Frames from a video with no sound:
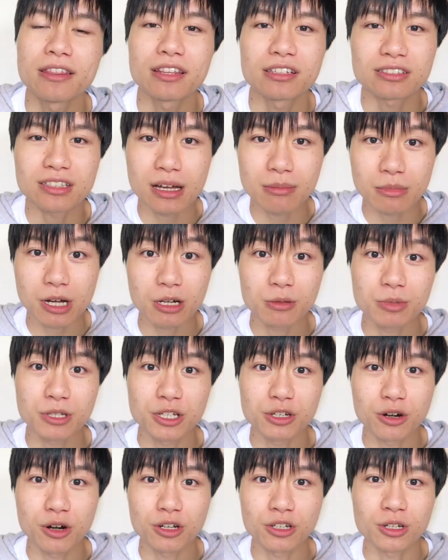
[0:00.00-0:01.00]
This time I'll
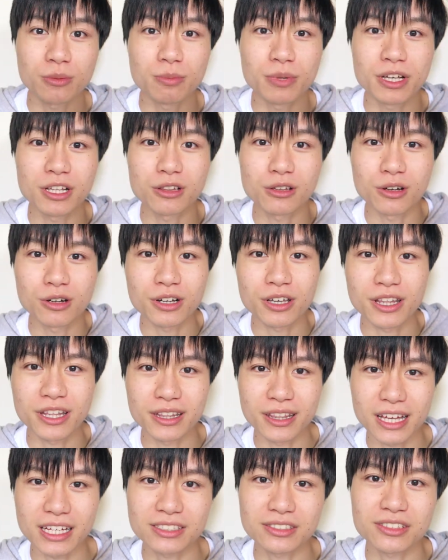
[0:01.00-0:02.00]
be gone a bit longer
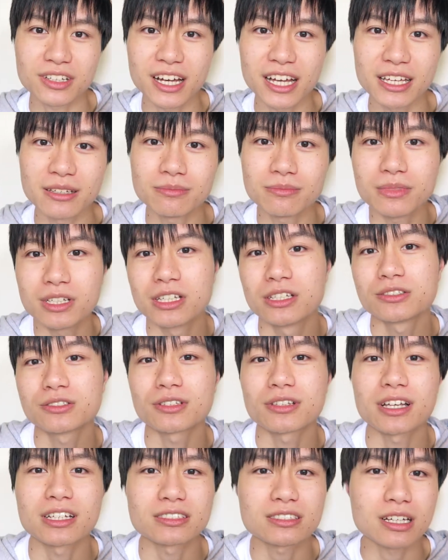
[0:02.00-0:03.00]
than last time.
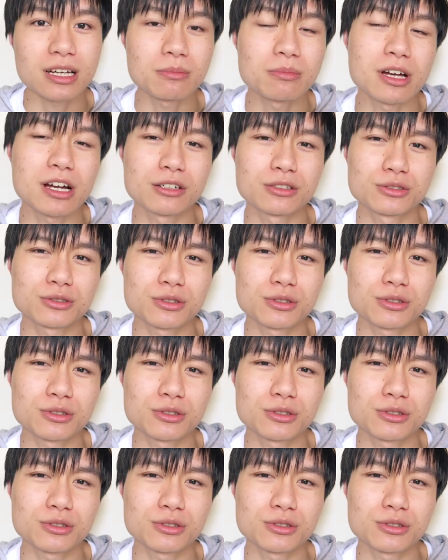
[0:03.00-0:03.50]
So last time I